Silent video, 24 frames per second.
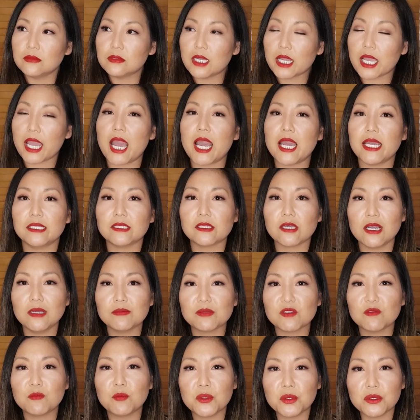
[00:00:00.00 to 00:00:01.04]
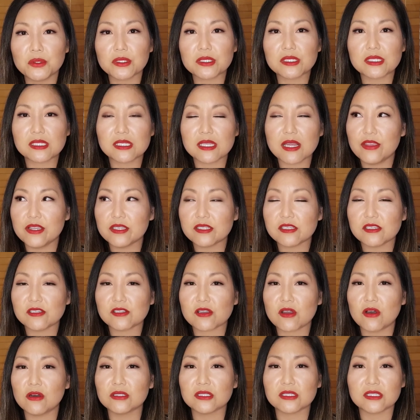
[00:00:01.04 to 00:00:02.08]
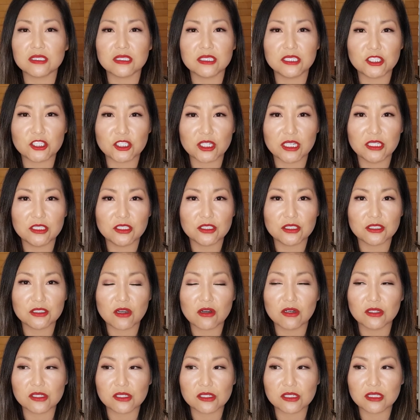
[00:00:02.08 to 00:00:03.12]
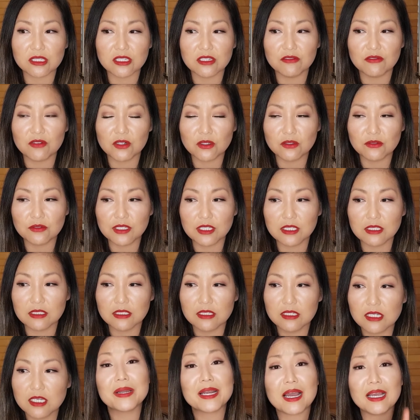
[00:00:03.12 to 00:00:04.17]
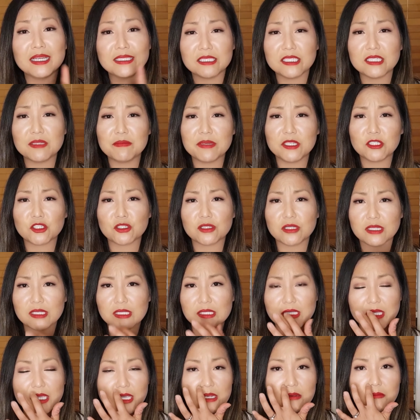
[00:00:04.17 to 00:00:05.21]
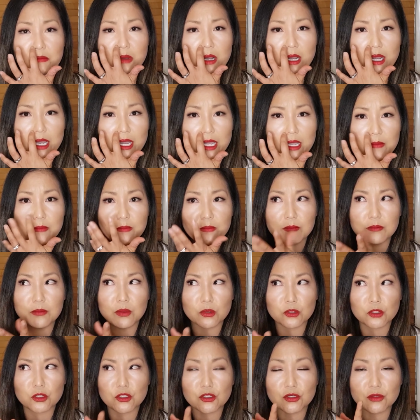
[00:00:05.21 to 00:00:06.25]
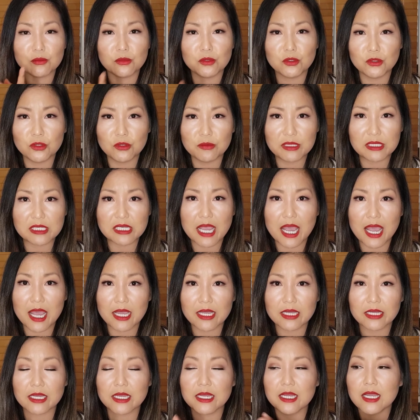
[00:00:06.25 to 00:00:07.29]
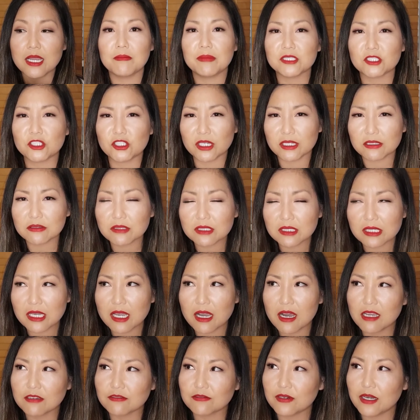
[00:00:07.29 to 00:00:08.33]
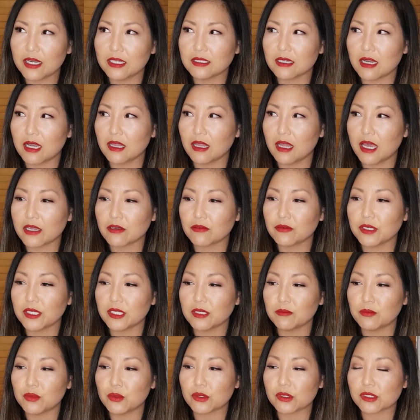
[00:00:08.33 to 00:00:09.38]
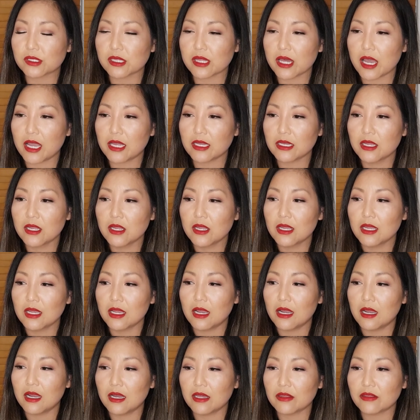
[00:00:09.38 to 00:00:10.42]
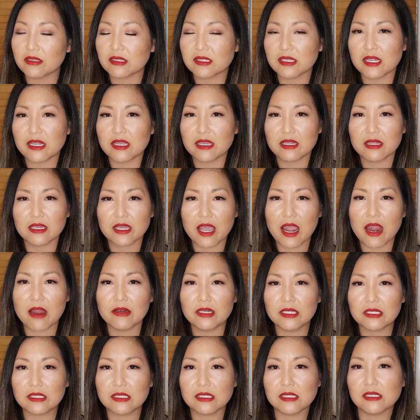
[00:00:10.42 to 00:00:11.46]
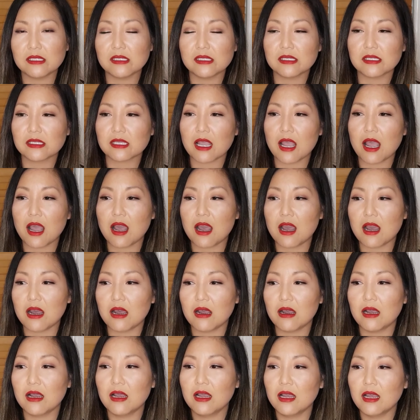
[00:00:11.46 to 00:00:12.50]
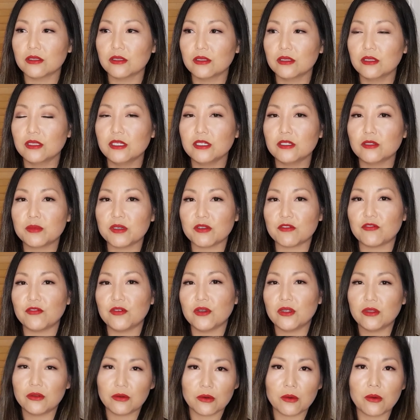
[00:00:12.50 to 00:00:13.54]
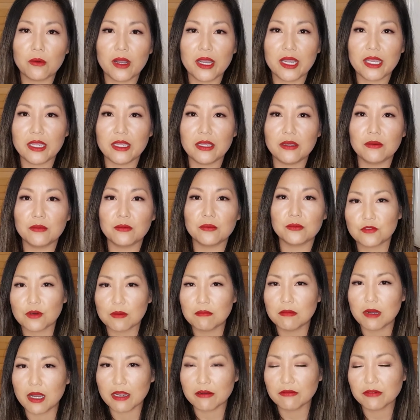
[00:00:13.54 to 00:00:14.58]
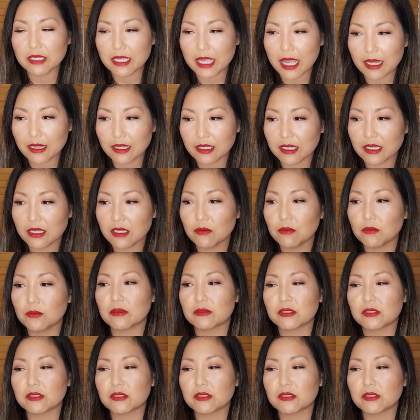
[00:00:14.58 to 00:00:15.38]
Okay, types of books. This is constantly changing, constantly evolving. But I did mention this in my BookTube newbie tag, but generally I find I like reading books that uh, the setting and the characters are a little bit further away from my reality.